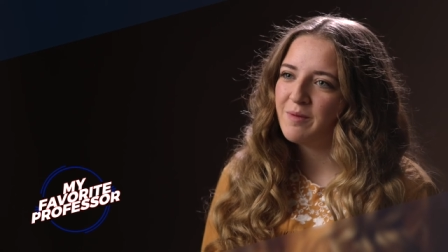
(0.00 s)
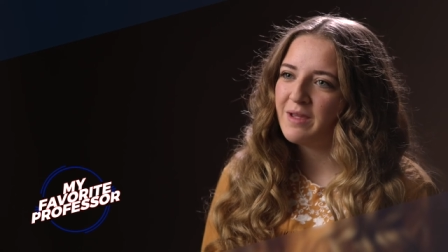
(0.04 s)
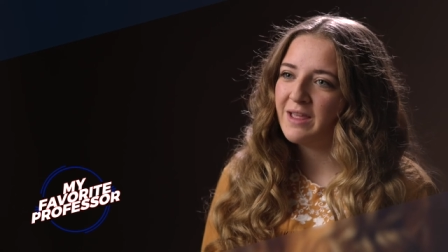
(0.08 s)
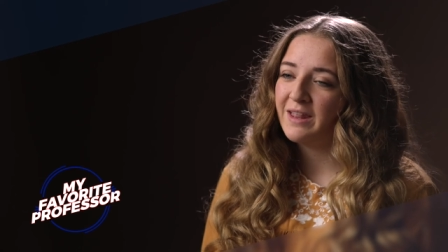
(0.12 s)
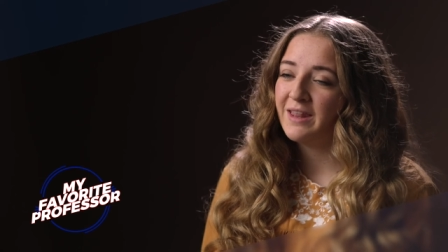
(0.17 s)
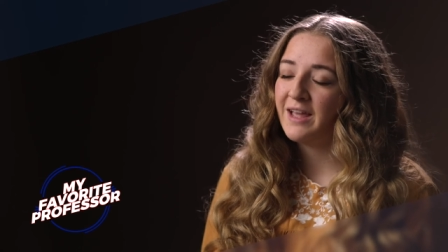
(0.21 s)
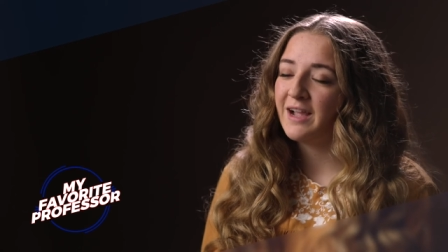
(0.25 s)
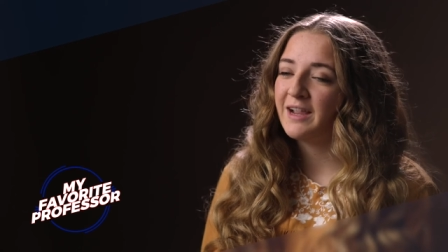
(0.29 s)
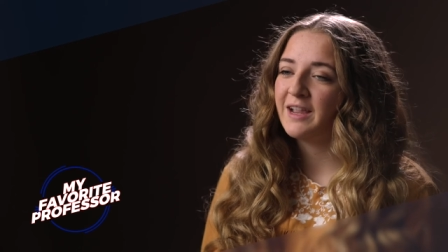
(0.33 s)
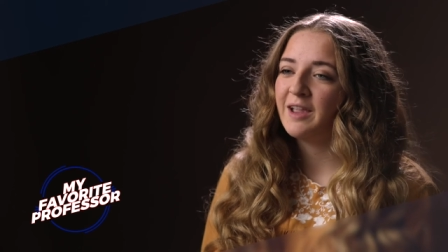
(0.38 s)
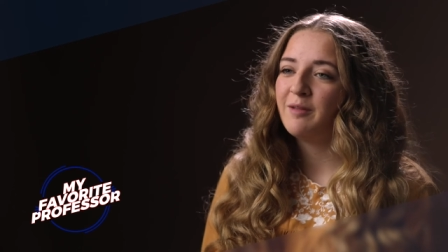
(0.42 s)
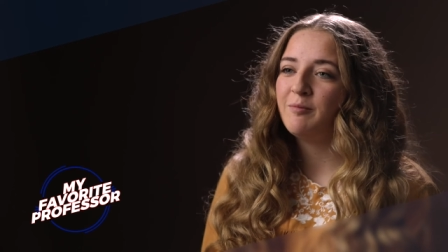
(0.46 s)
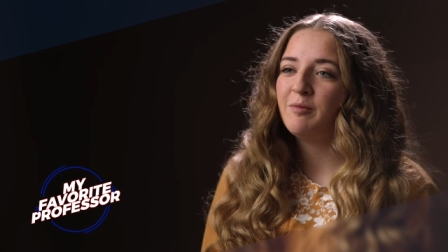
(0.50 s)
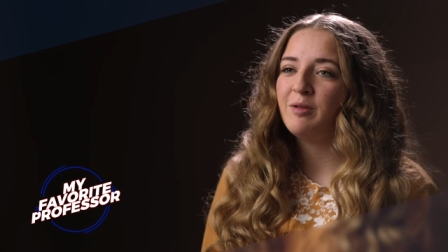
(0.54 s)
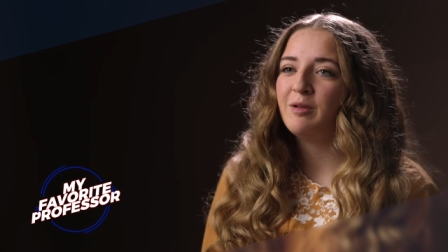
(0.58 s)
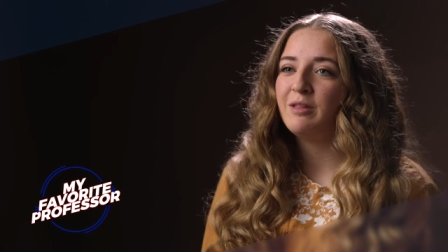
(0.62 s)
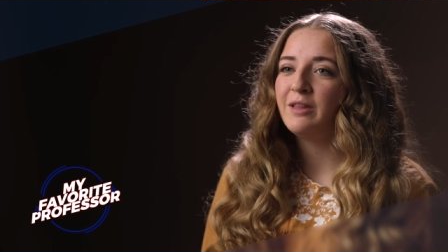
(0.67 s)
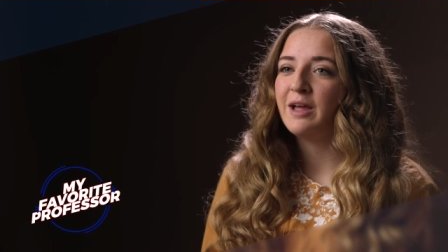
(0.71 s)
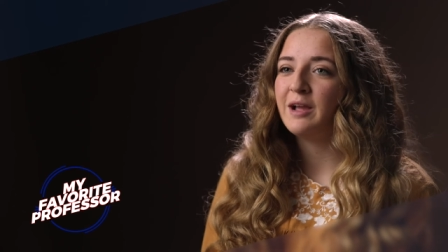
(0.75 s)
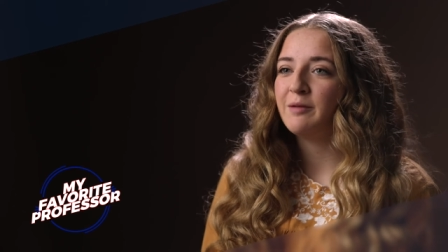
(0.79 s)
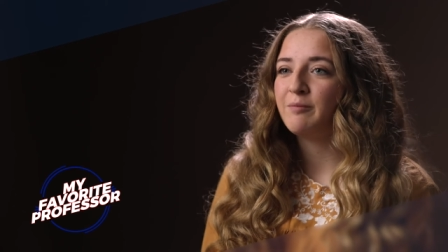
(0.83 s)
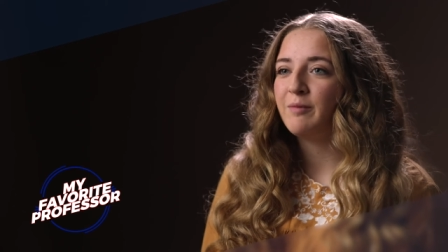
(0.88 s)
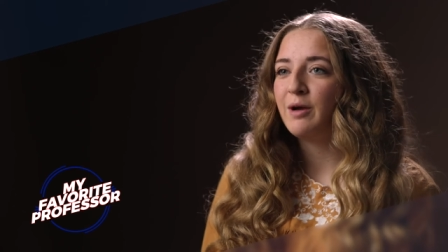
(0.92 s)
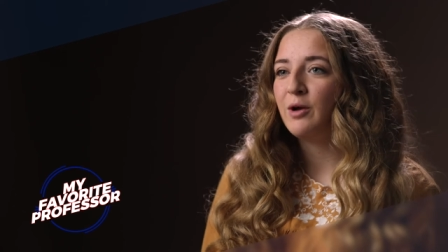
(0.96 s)
and that gave me
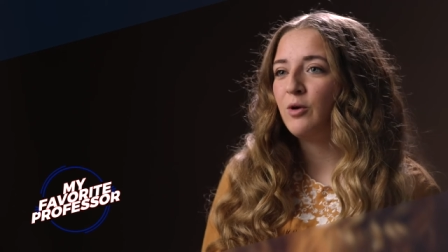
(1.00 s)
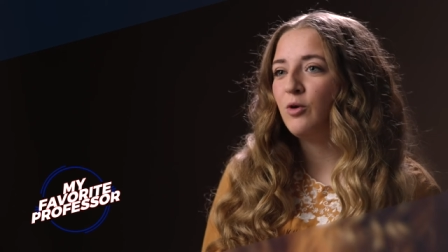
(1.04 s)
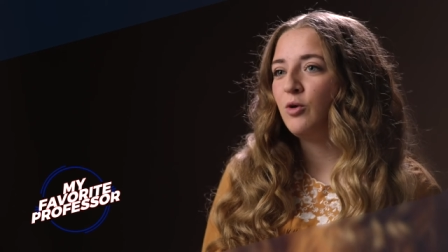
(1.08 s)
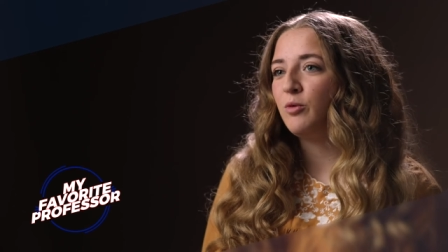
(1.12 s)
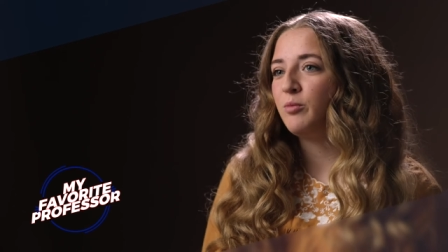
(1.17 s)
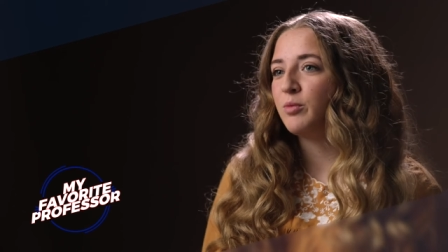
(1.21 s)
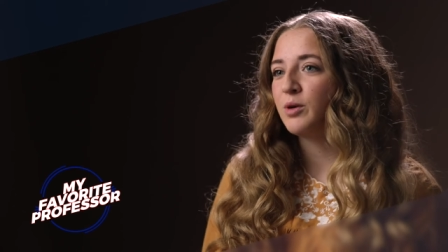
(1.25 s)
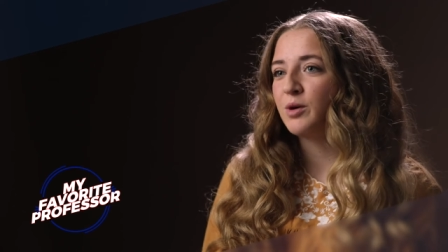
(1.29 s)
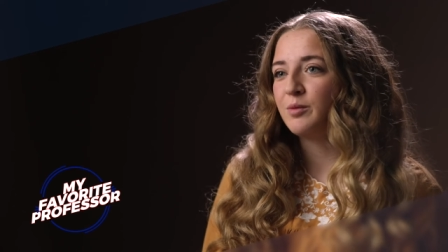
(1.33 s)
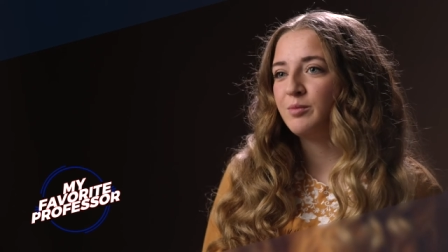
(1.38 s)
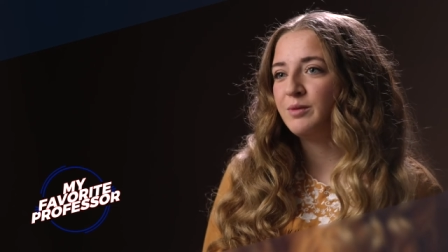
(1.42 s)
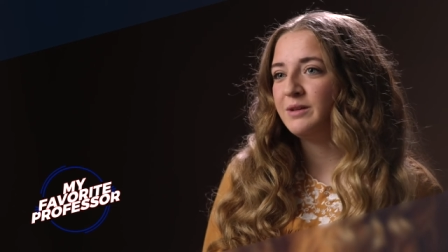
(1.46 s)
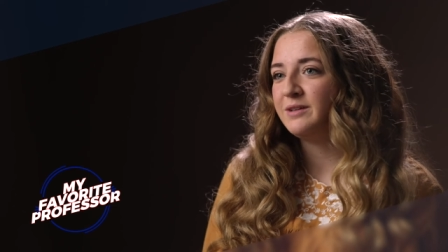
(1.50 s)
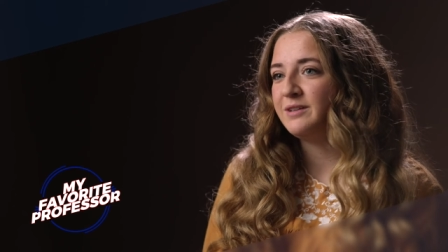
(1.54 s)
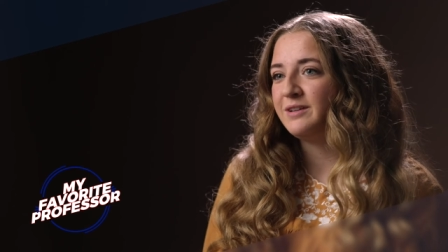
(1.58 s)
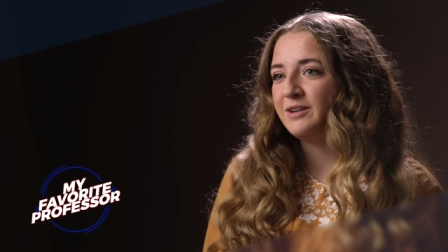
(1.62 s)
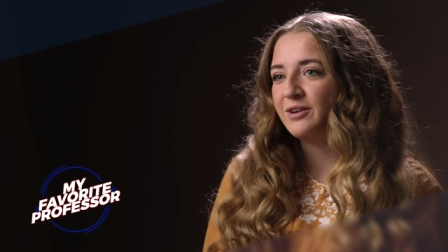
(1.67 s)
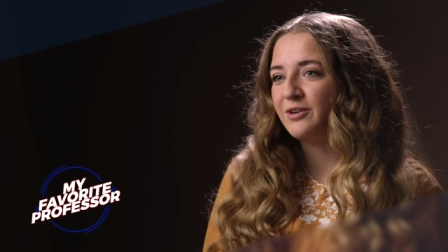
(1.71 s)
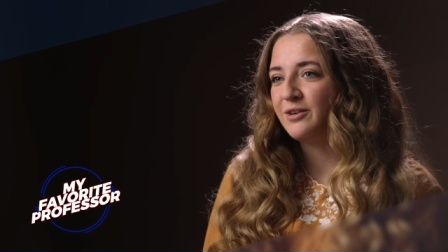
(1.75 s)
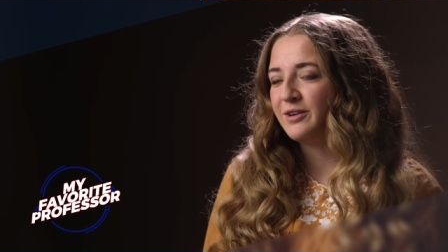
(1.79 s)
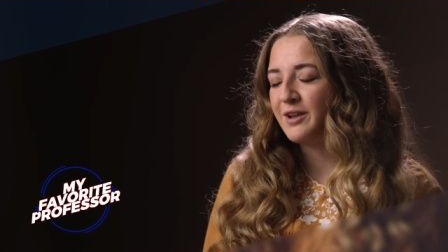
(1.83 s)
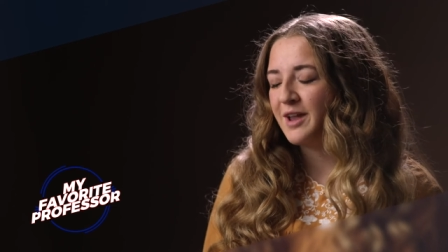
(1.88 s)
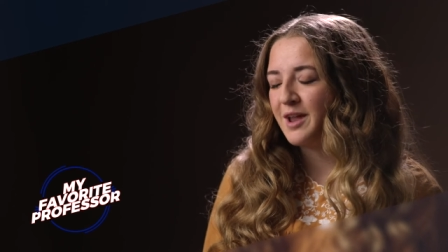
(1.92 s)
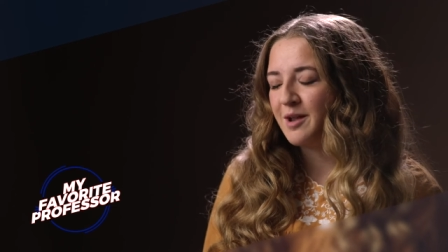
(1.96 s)
like my whole purpose
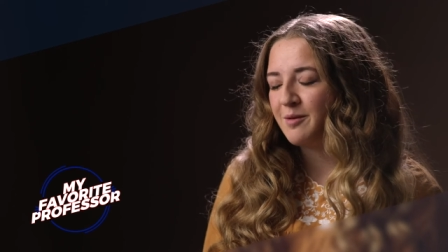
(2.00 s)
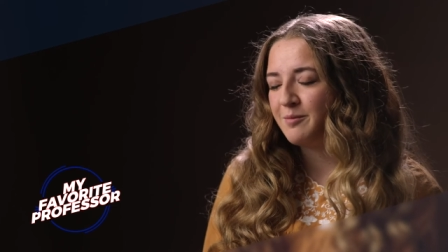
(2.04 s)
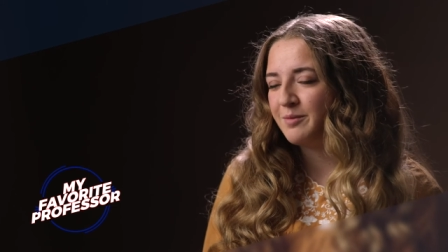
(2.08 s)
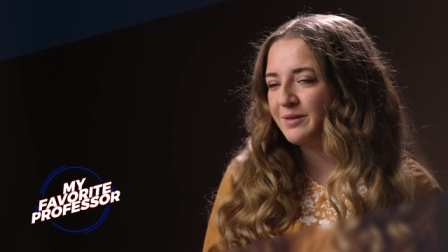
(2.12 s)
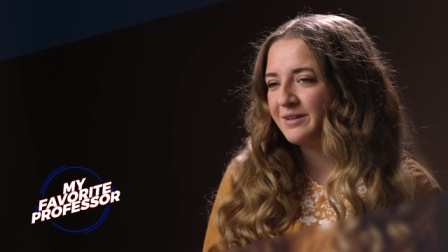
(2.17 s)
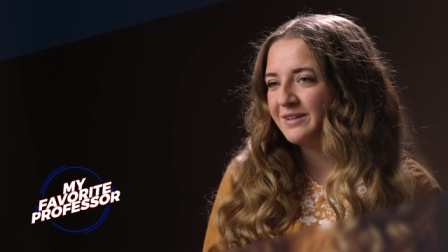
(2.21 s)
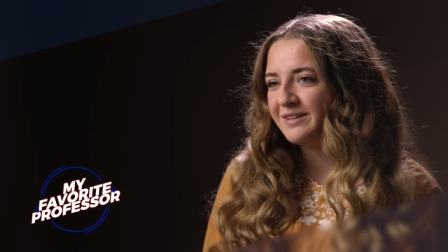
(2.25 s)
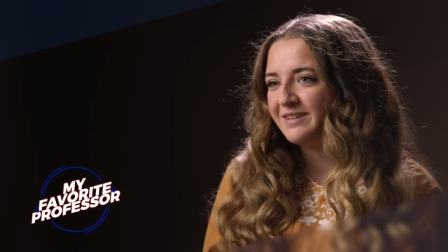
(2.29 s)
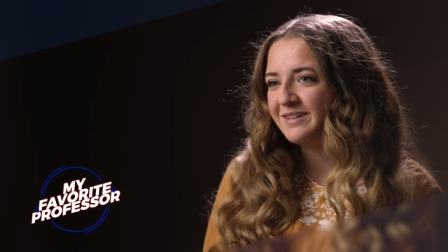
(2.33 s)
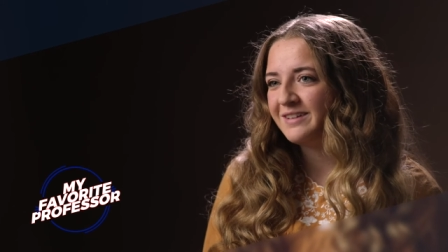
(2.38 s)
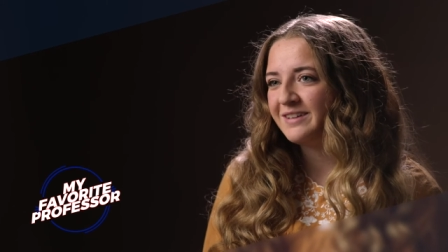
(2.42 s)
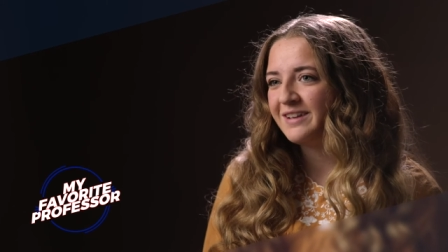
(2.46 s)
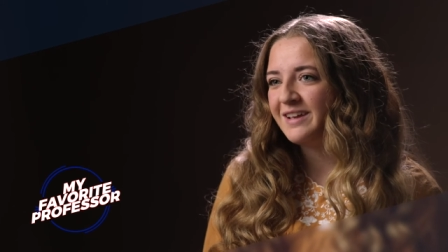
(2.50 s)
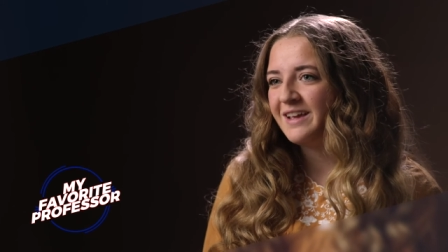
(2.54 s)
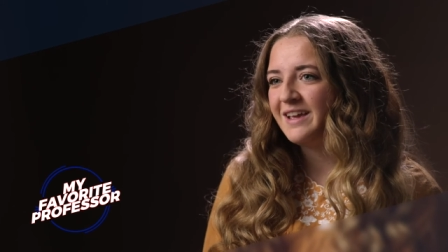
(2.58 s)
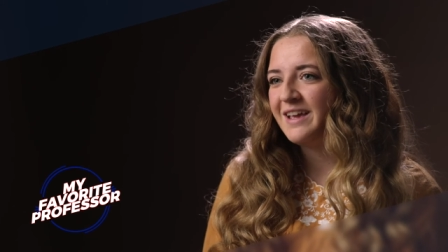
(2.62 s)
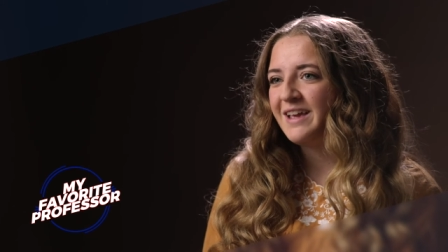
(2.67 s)
here on campus.